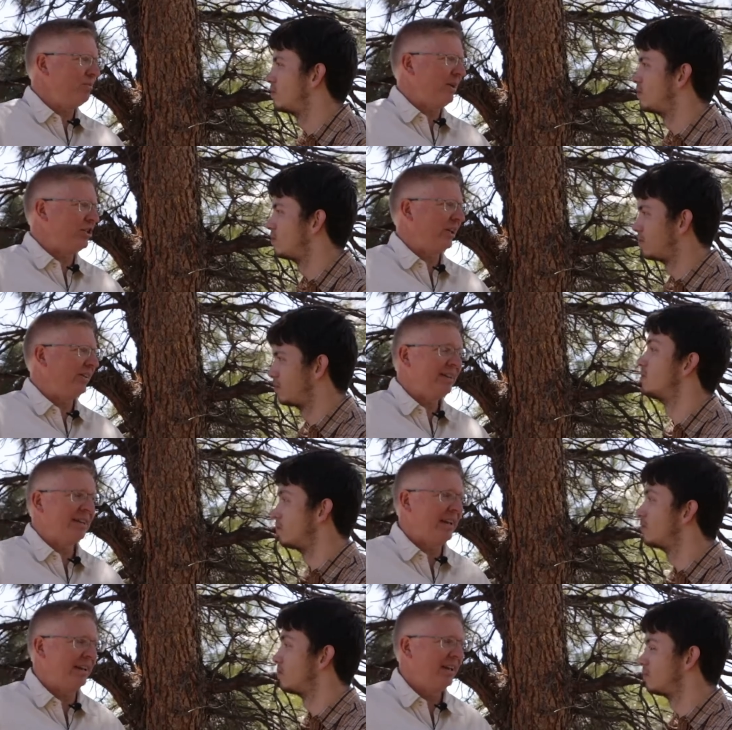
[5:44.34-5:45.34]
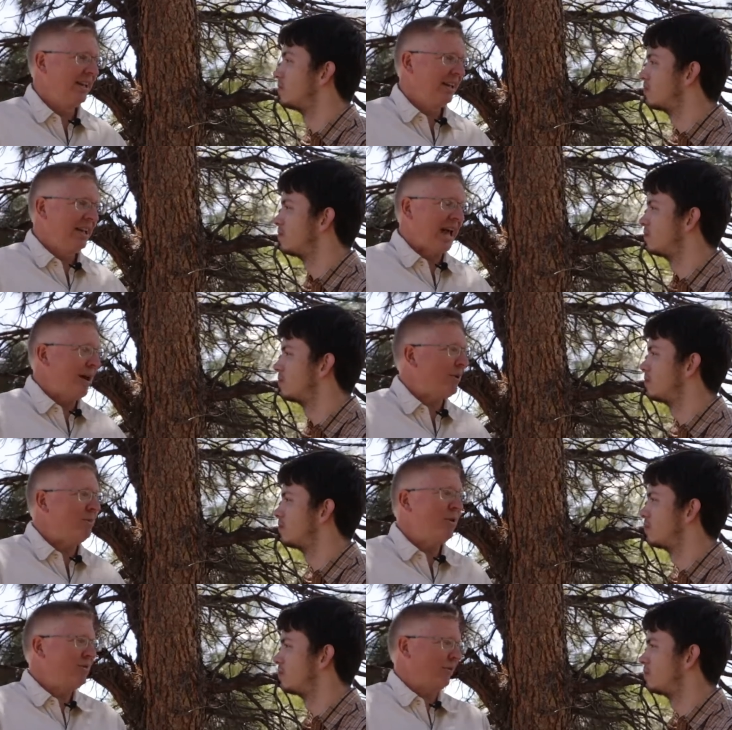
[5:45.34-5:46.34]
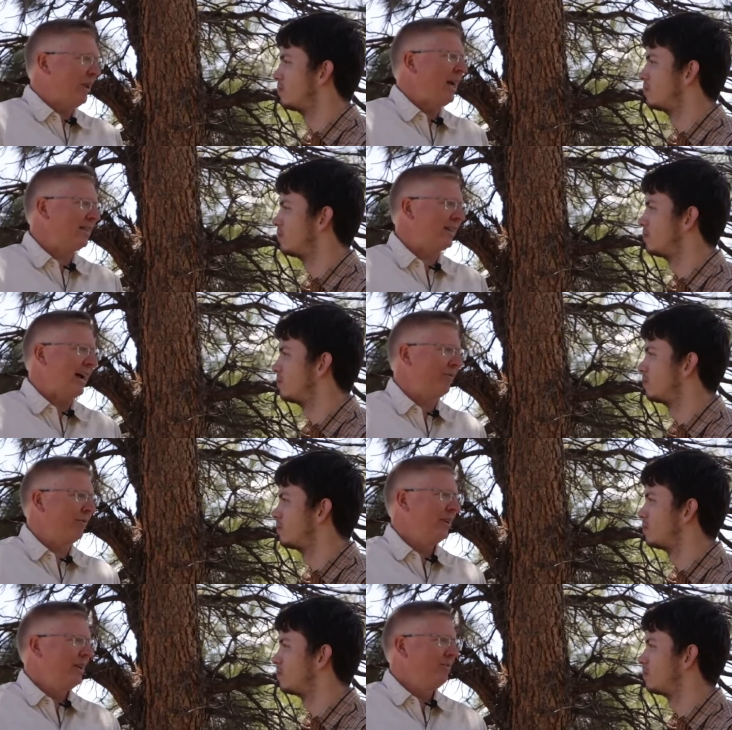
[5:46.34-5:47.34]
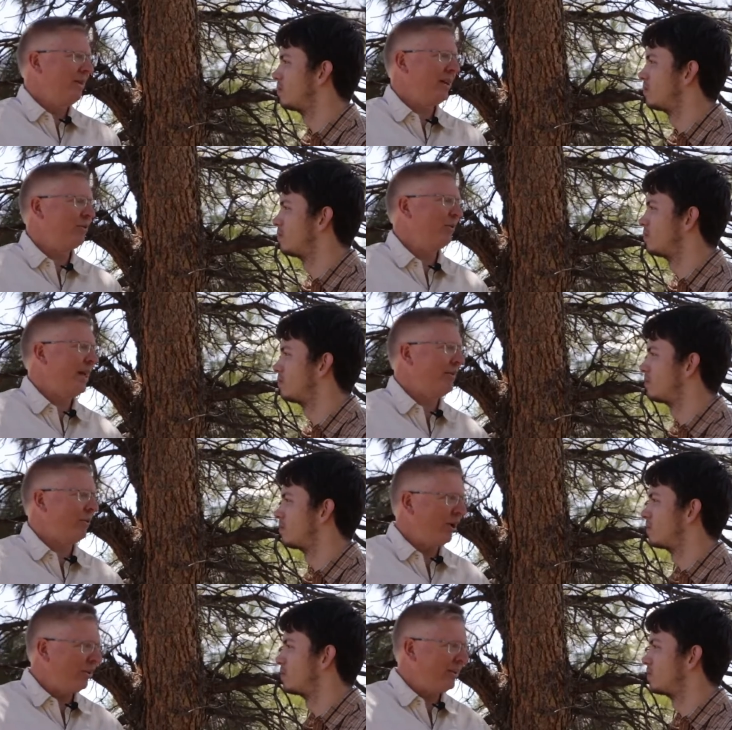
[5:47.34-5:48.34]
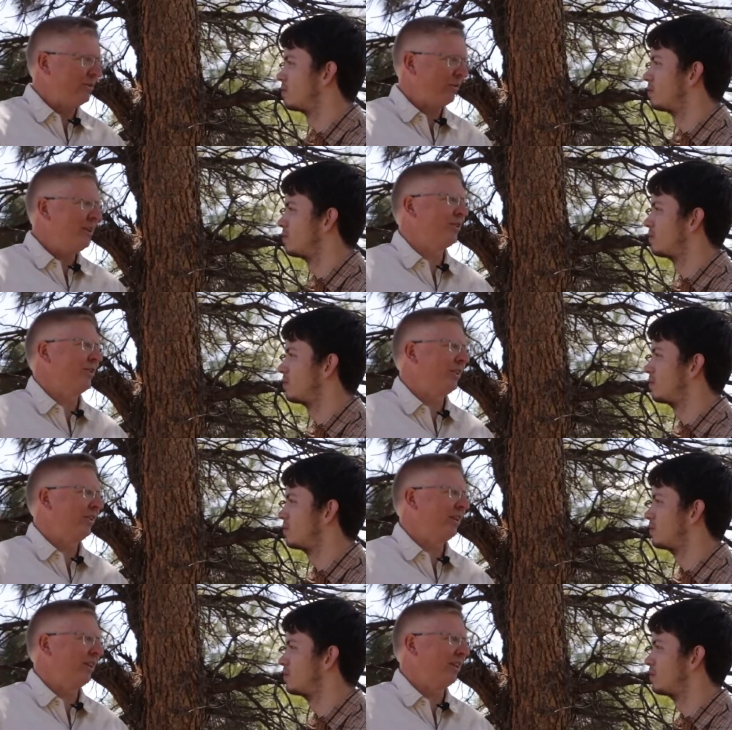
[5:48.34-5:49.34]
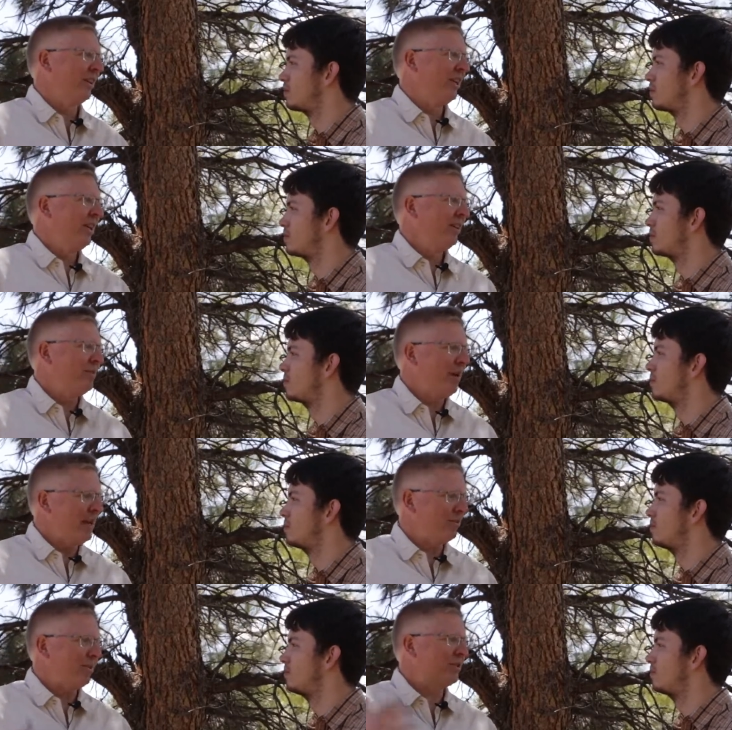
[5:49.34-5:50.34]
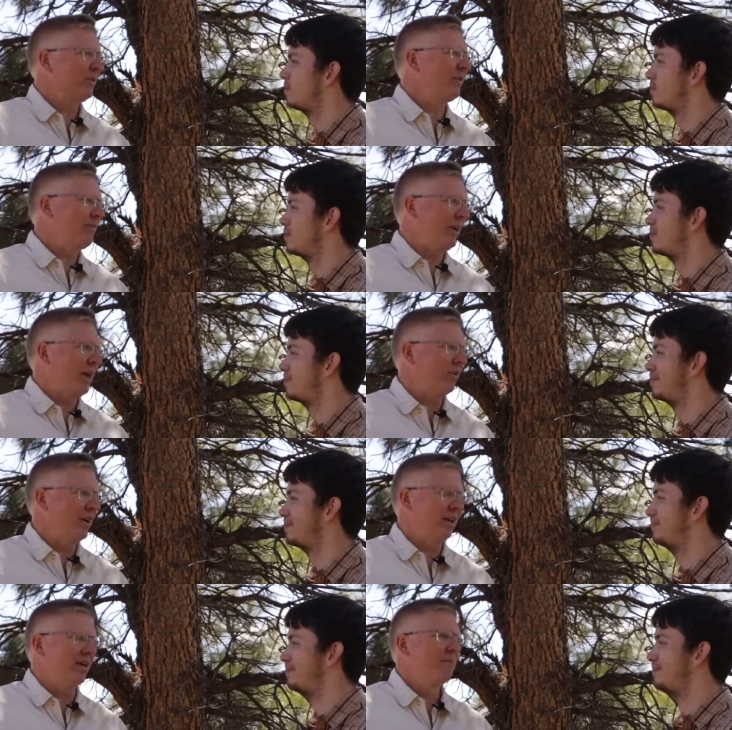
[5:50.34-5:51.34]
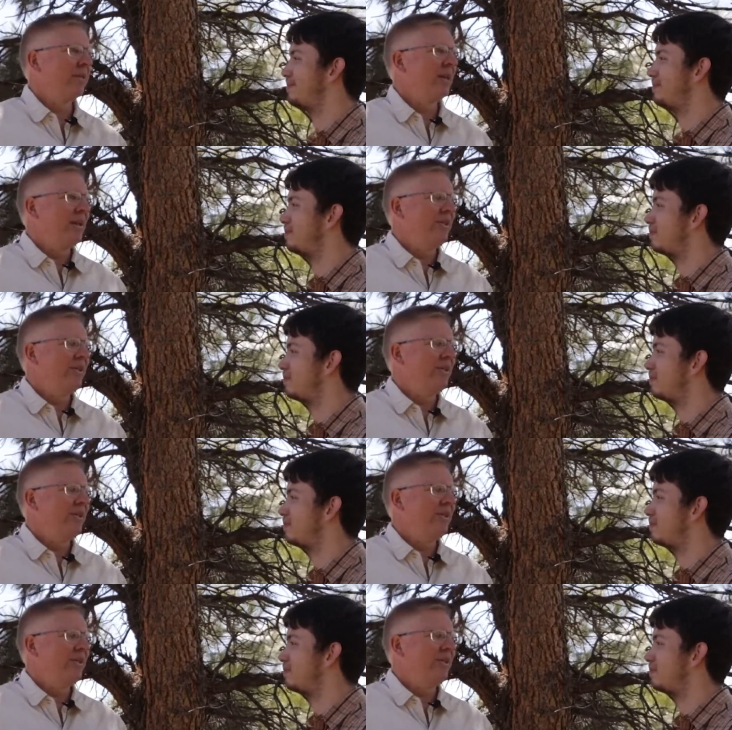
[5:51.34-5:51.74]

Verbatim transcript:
Speaker 1: missions. He said, I want to move to Flagstaff because we have all these resources here. The best preserved impact crater. The